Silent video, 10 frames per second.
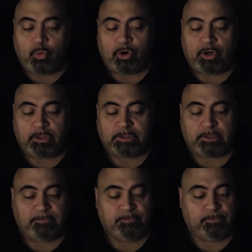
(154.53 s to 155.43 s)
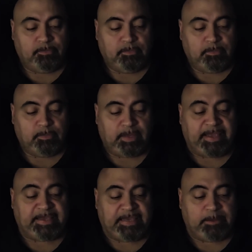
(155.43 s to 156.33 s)
world
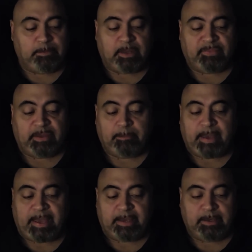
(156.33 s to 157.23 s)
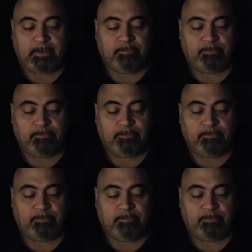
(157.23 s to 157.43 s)
and keep nothing back.